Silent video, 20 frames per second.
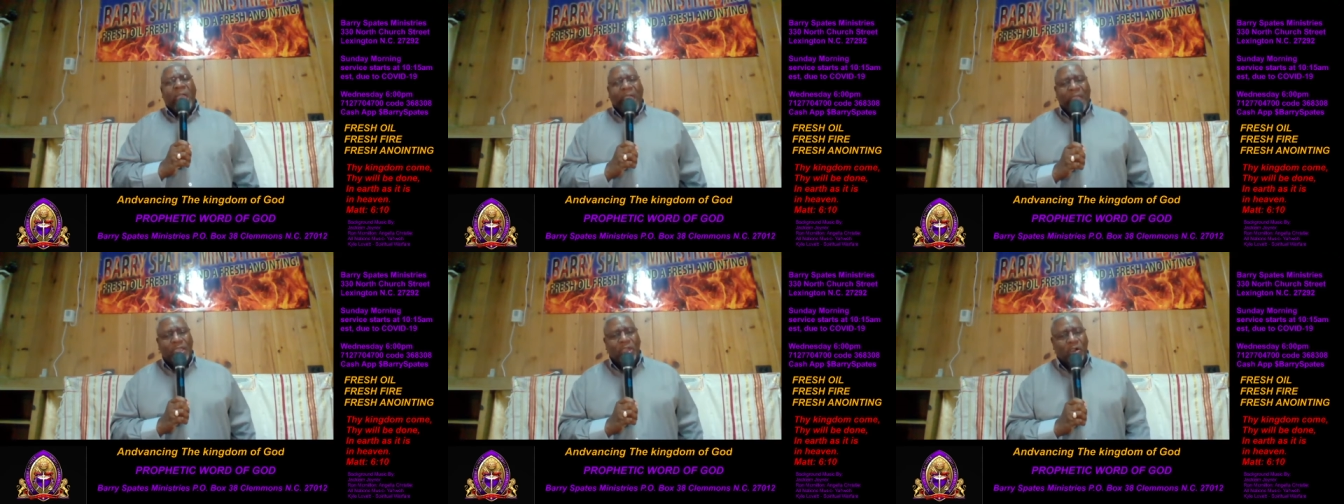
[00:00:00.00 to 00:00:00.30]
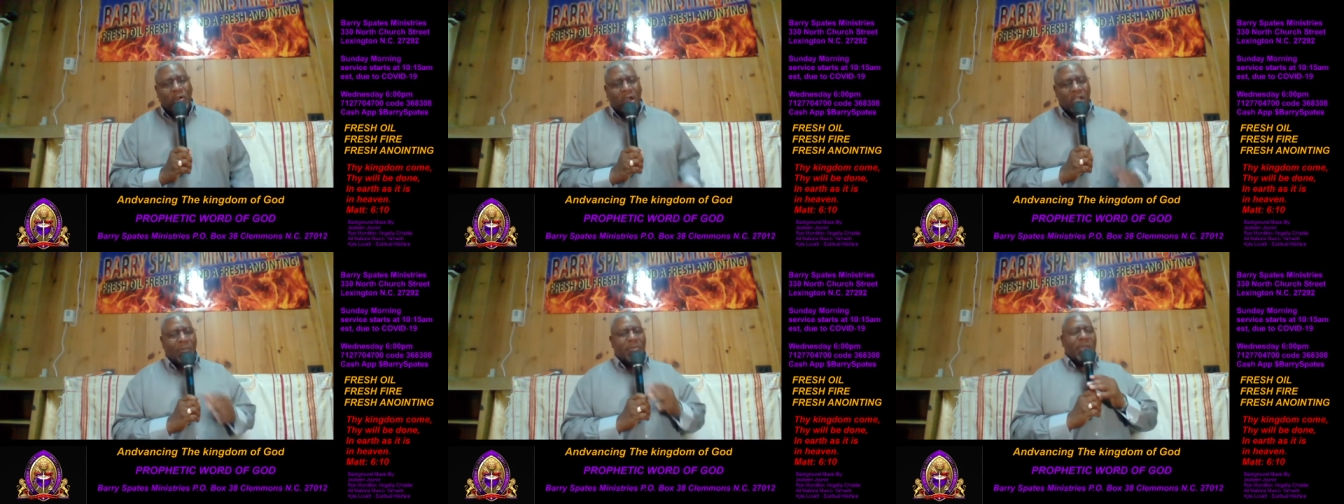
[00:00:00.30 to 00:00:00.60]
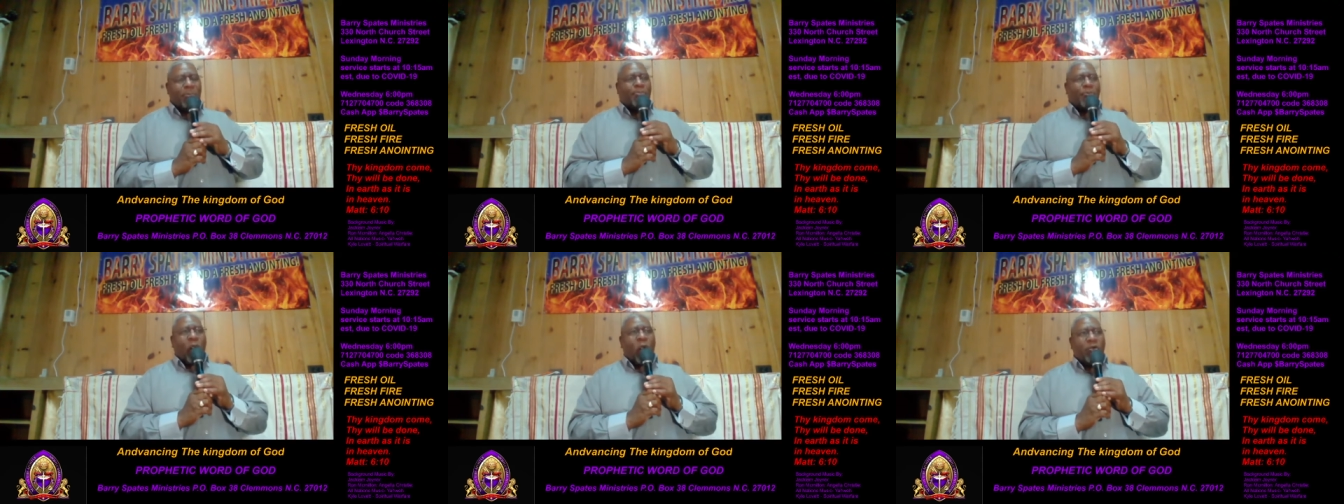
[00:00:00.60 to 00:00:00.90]
And you're going to
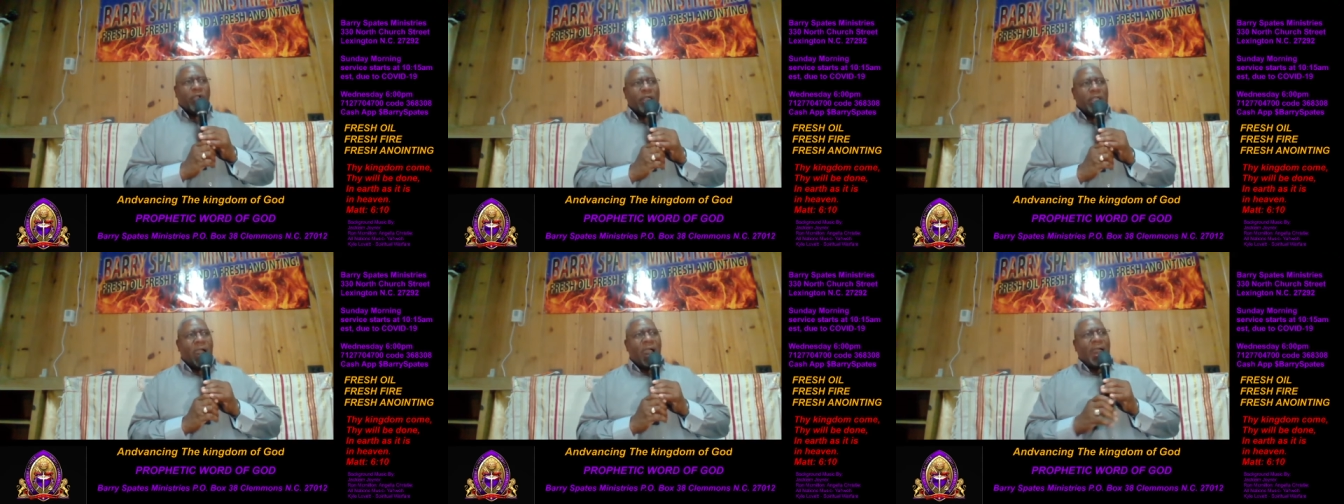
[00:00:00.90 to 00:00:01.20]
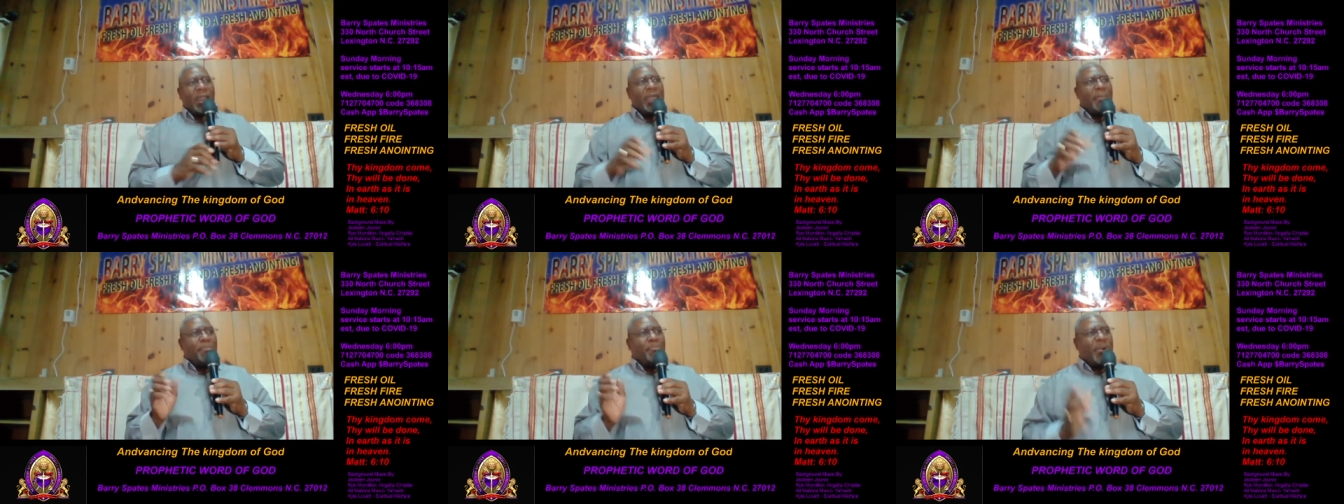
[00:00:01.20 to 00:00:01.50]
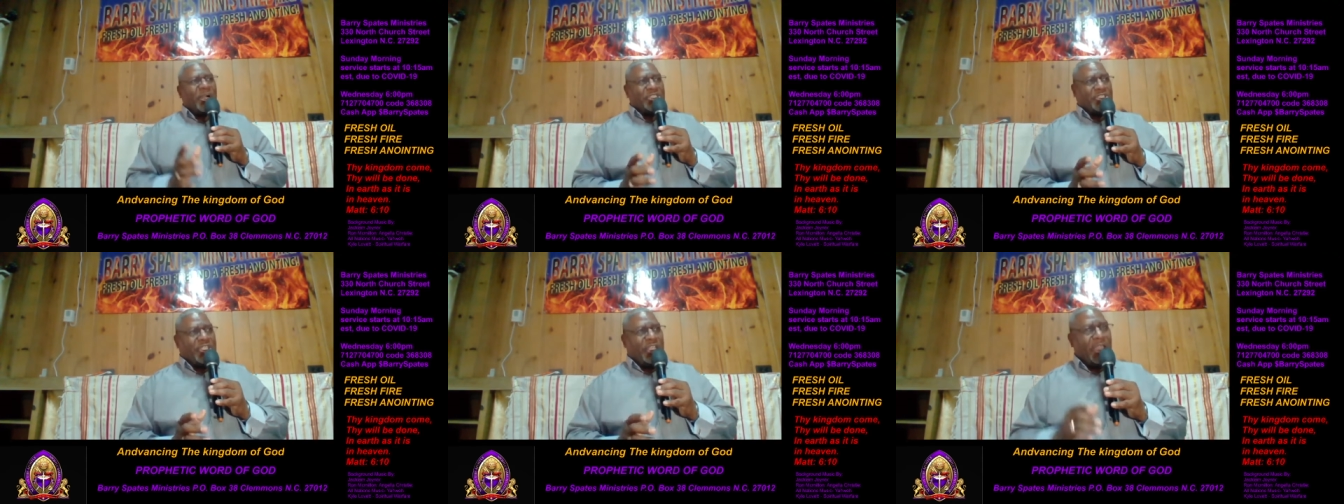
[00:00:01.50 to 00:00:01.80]
be broken hearted,
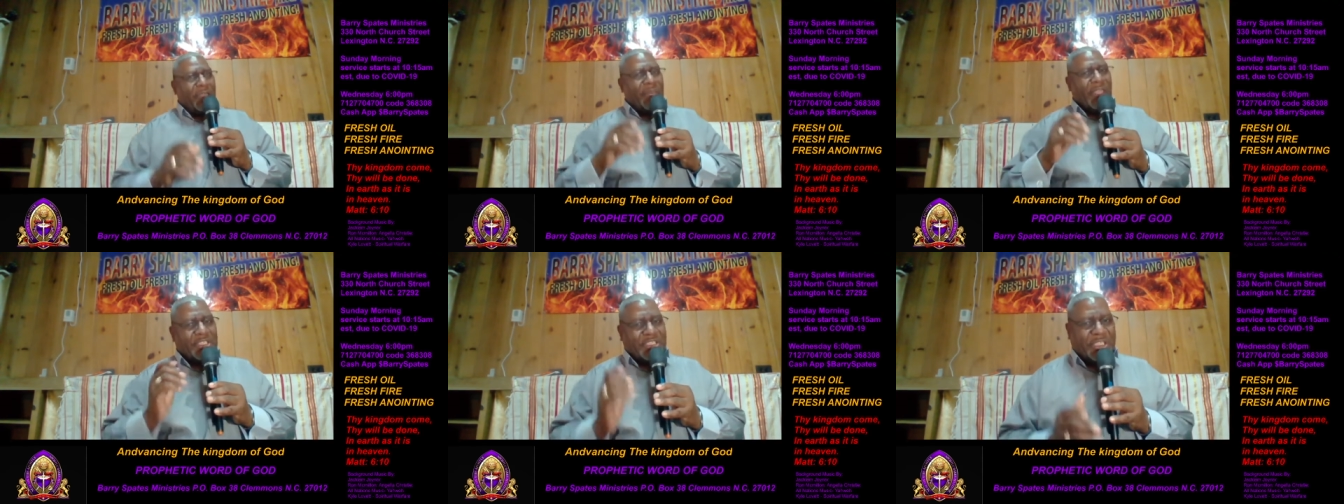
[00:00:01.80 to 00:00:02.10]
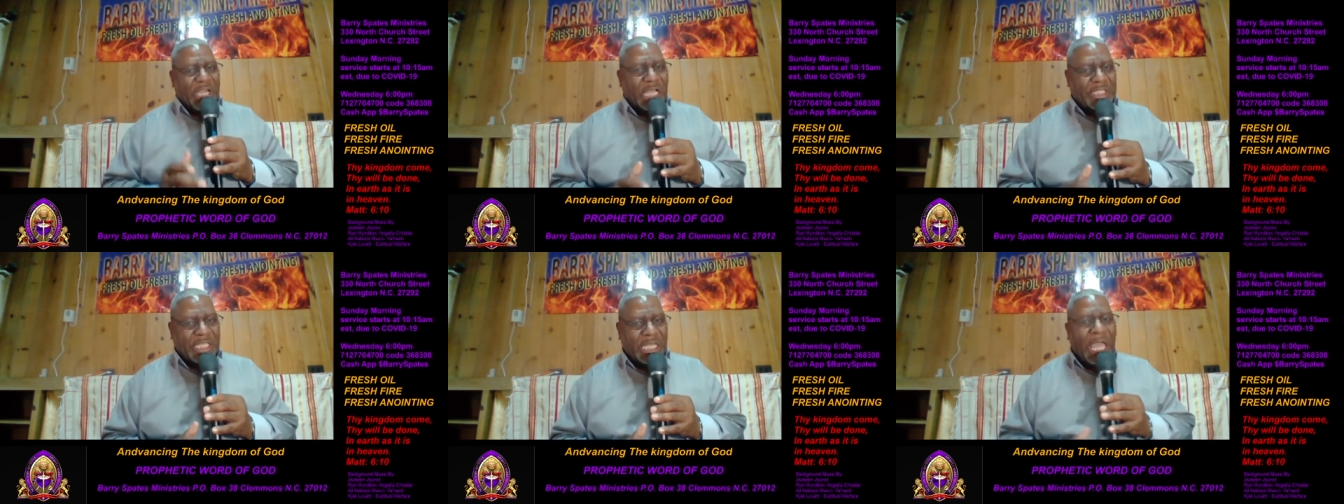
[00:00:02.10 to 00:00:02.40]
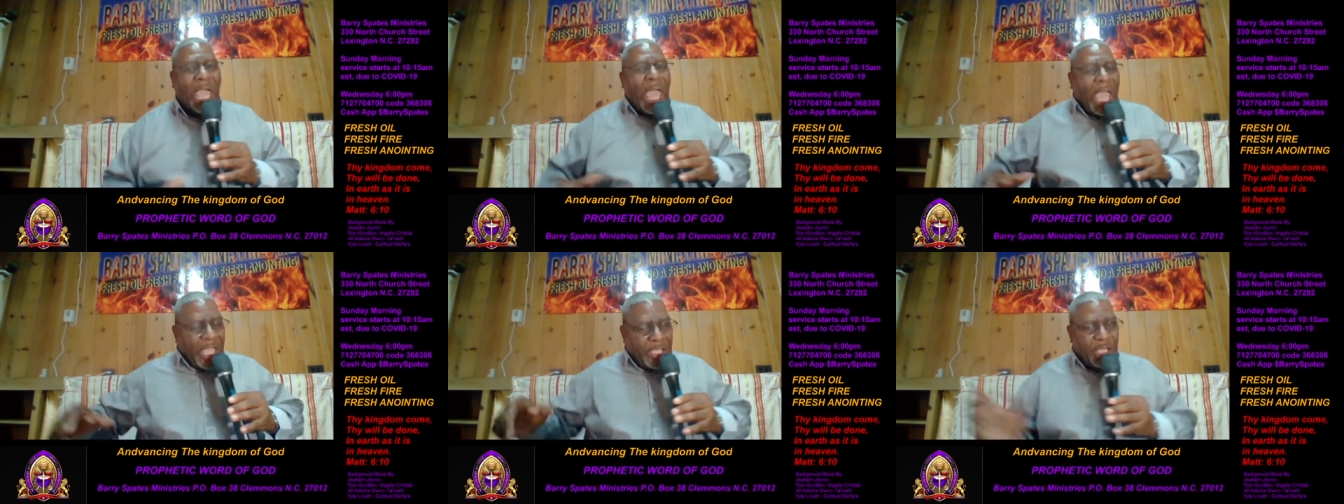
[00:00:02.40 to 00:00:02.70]
busted, and
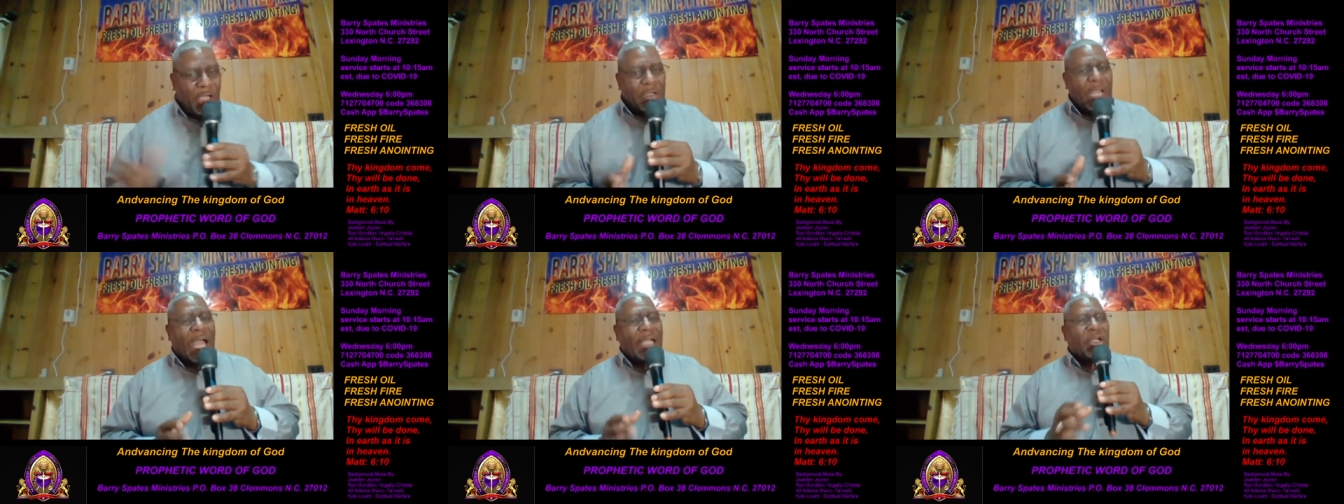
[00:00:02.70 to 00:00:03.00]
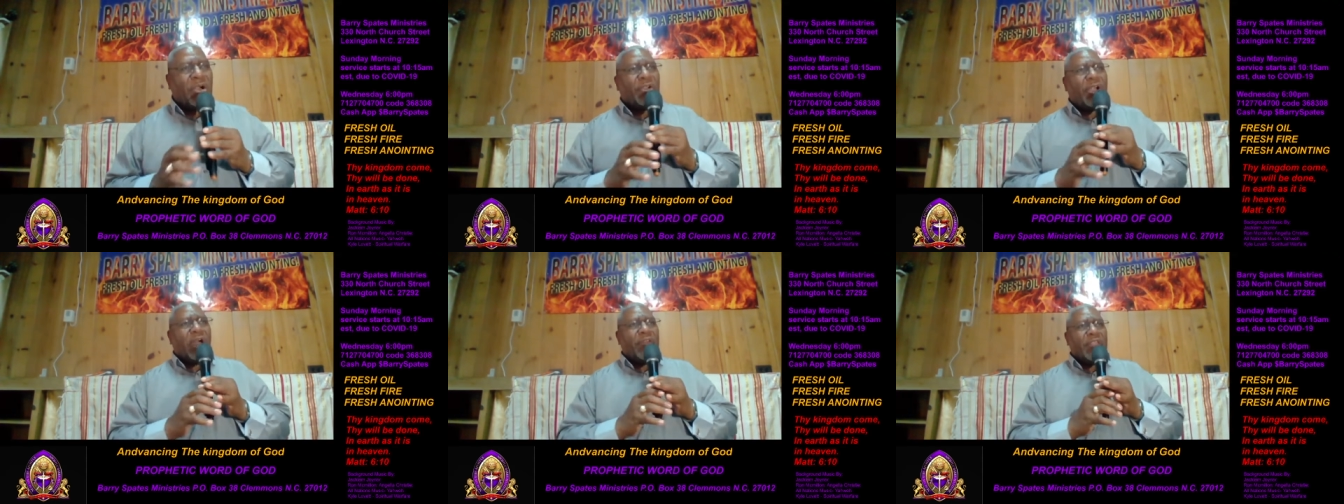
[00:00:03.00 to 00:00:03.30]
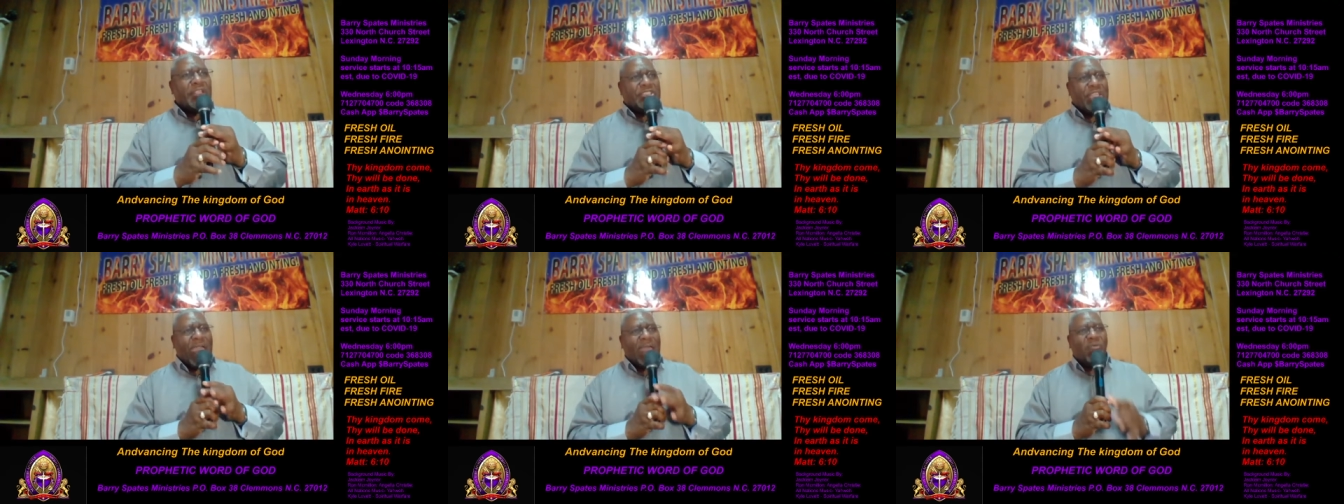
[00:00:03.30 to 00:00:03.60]
disgusted. And you're not going to
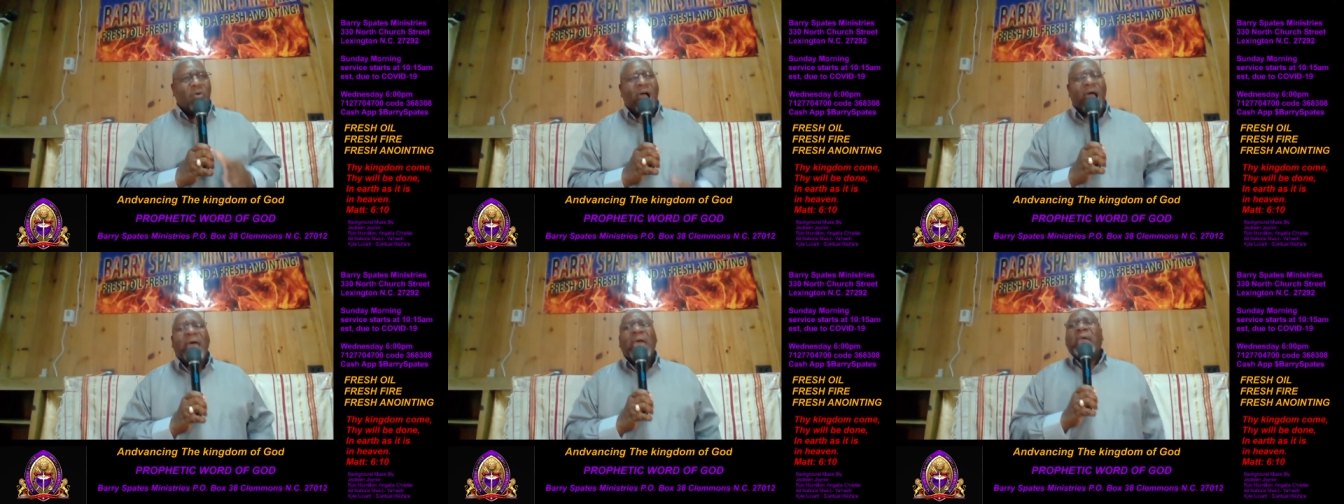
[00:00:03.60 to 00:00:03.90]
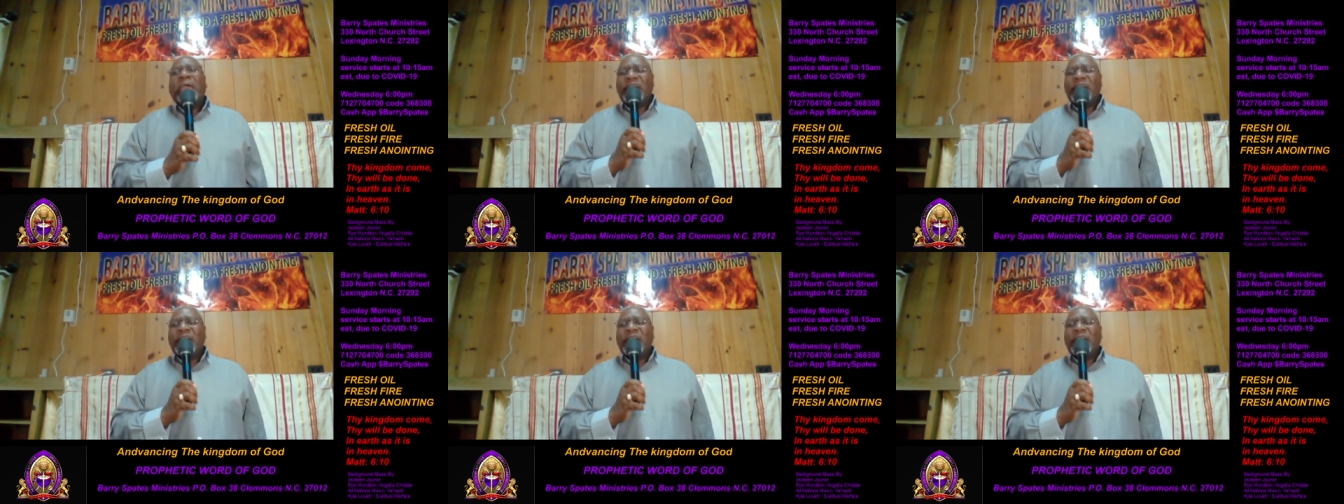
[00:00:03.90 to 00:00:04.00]
understand why.